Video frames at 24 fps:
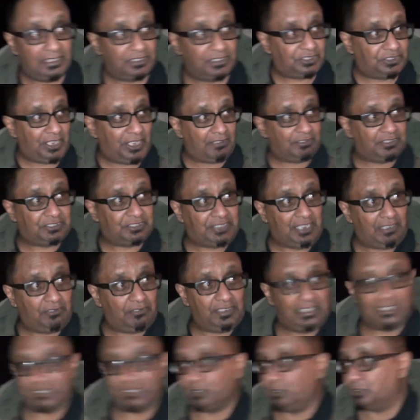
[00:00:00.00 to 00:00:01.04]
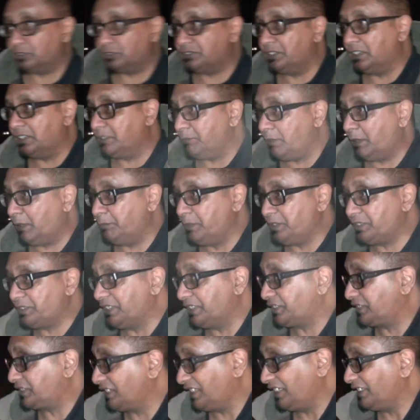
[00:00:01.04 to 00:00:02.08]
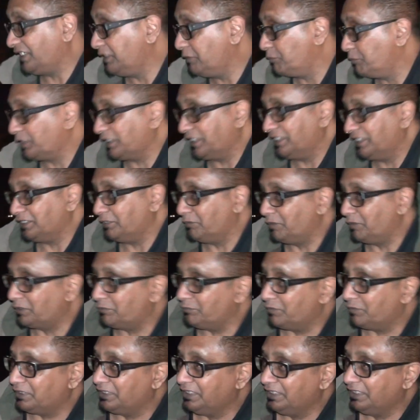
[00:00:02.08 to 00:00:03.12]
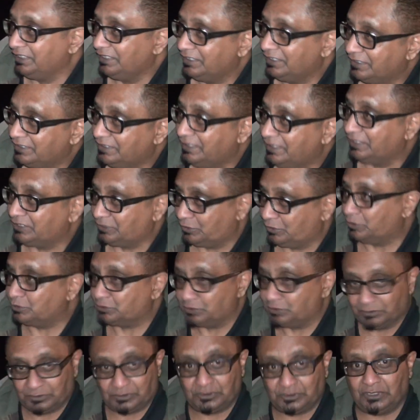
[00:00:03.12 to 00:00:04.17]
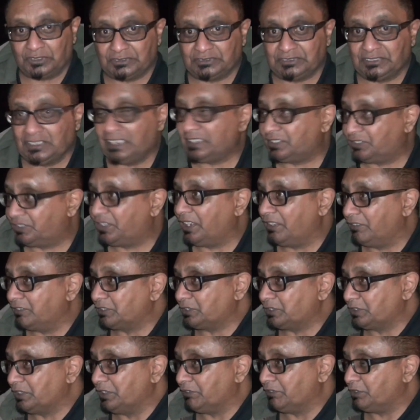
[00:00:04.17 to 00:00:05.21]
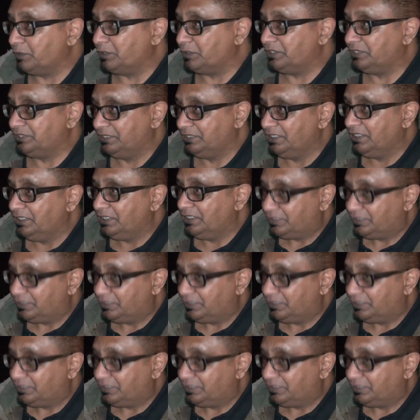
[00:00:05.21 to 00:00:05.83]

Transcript: and put Sharon, that... Sharon has got my business now. Sharon's got your business, we'll grab one. Well, thank you, my